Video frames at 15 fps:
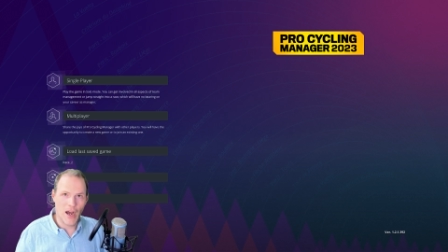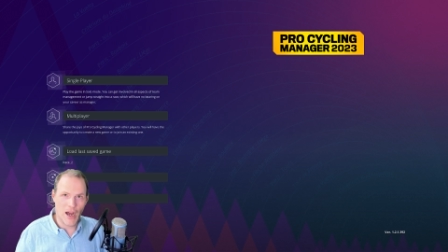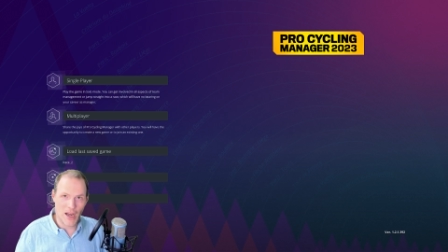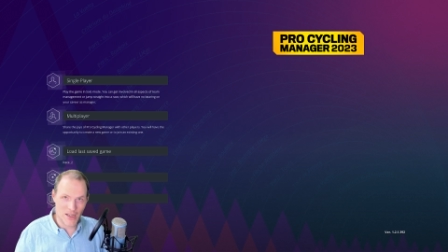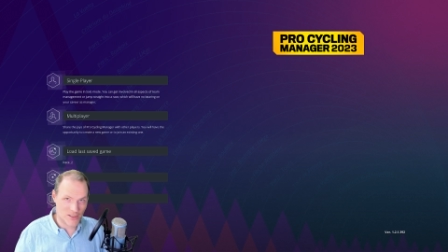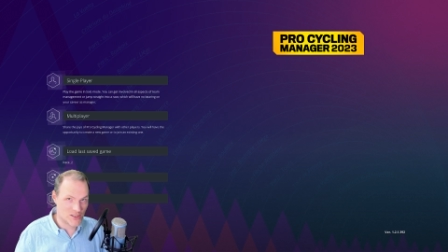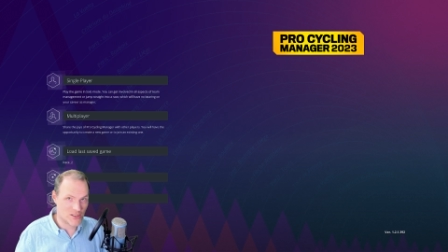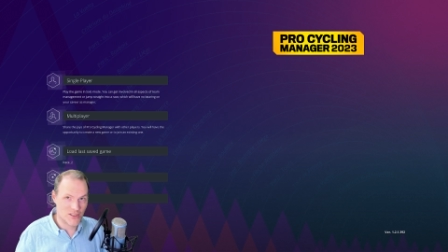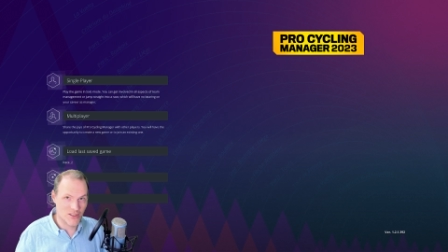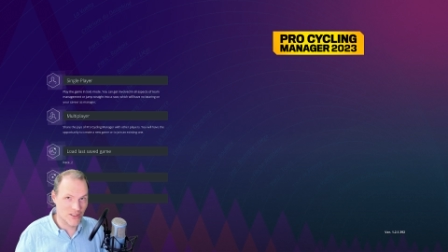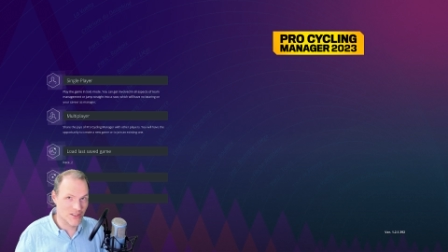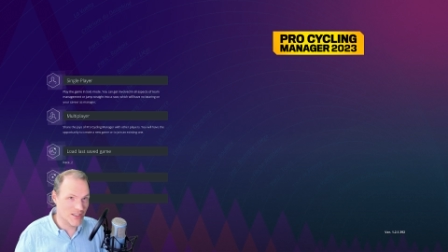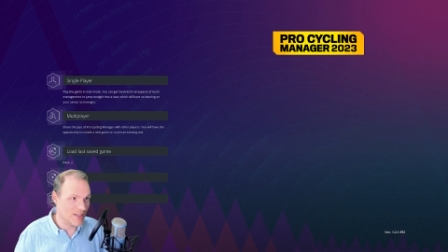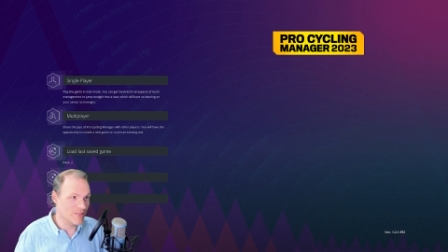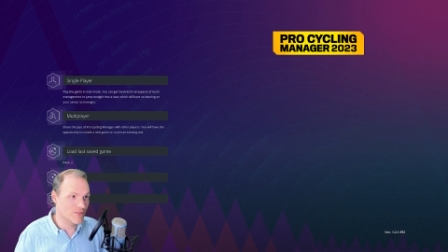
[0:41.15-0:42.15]
ask the
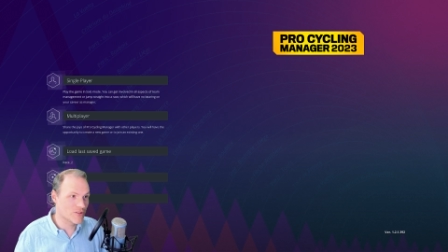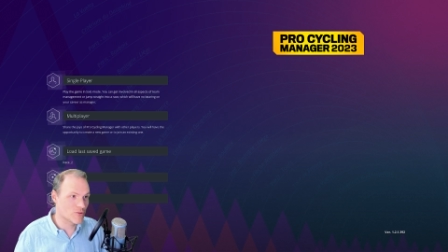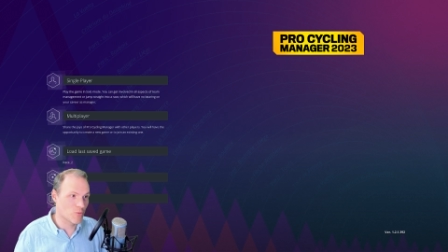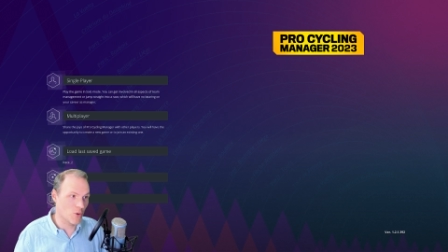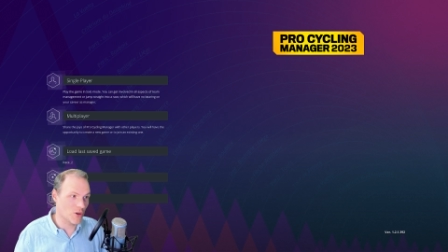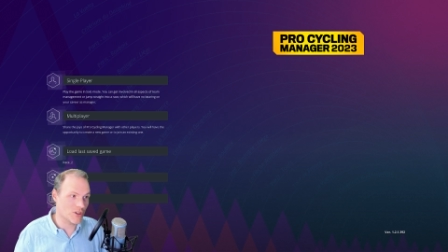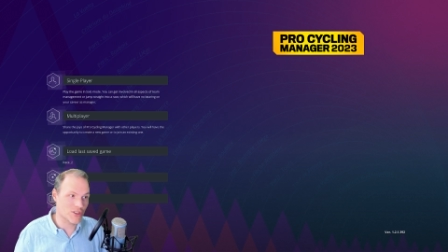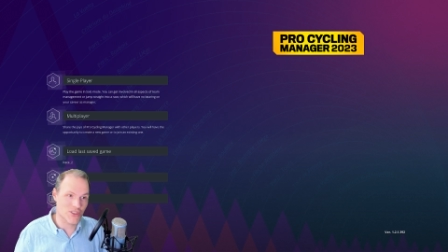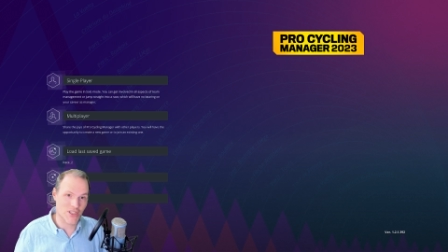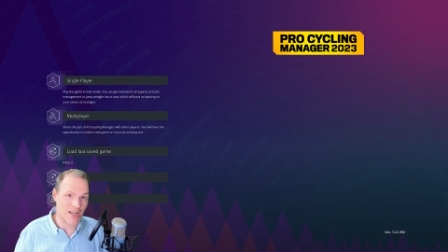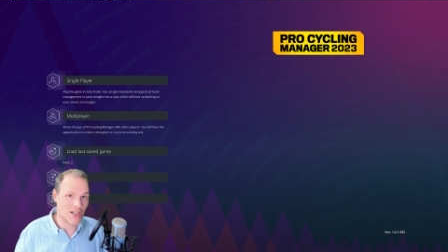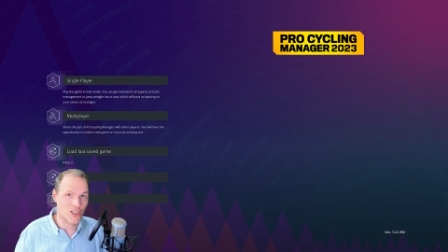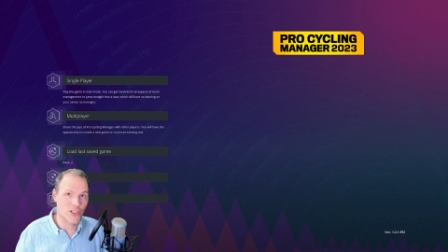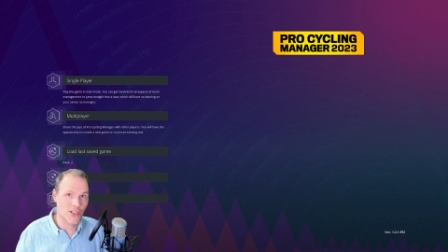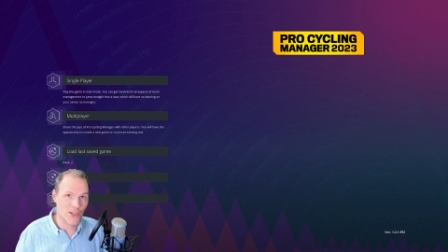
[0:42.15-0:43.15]
devs what is
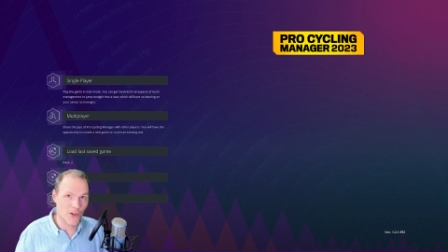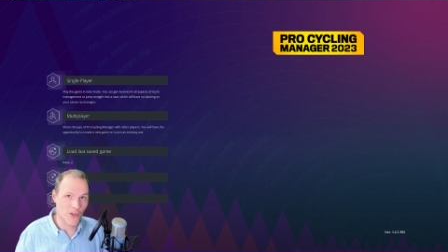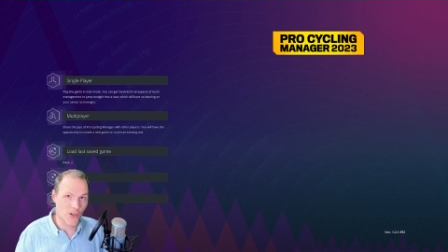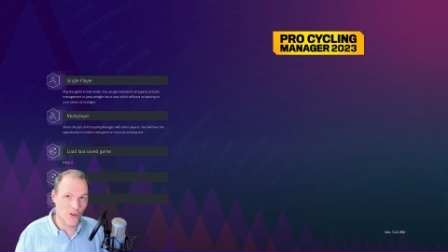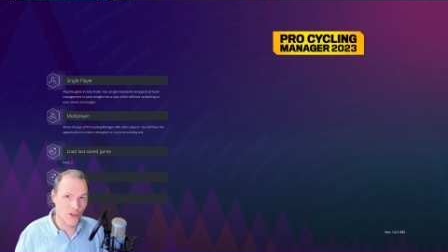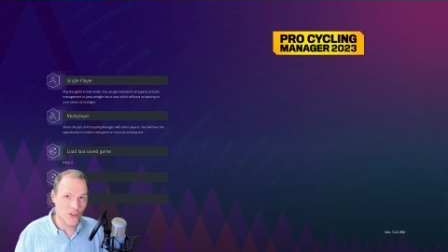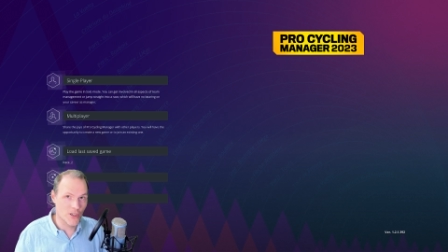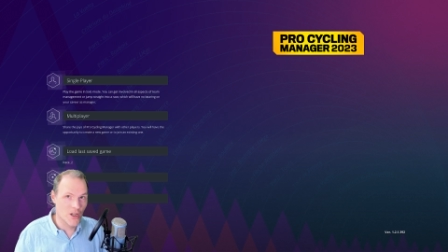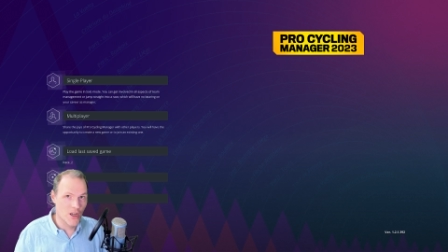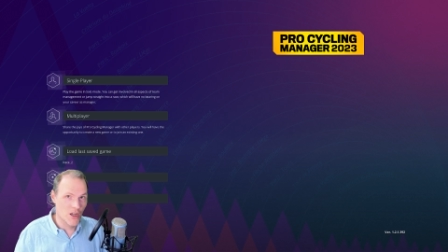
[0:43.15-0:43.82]
actually going on,